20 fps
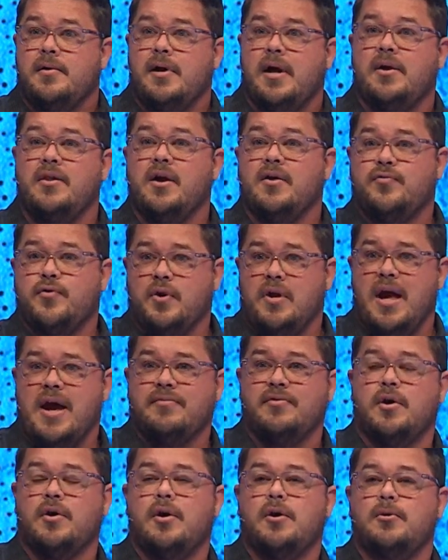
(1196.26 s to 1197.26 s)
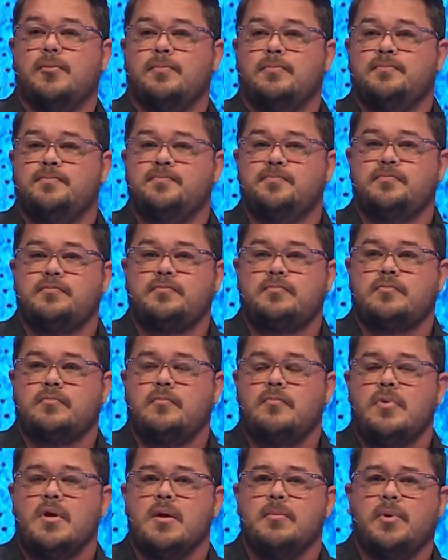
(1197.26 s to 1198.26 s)
And therefore, you have no hope.
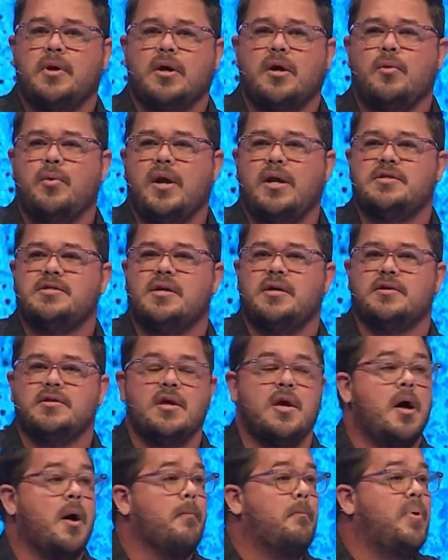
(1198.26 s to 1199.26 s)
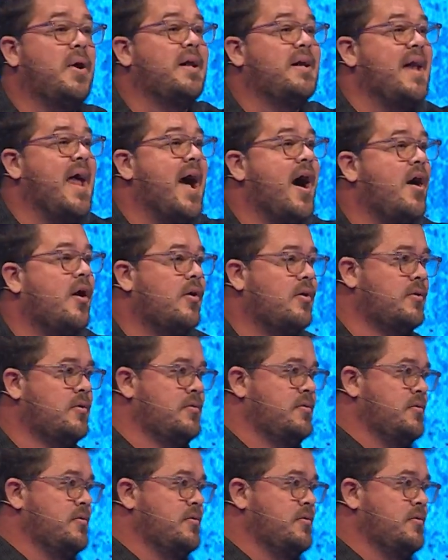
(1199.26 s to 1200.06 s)
But look at what he says. But now,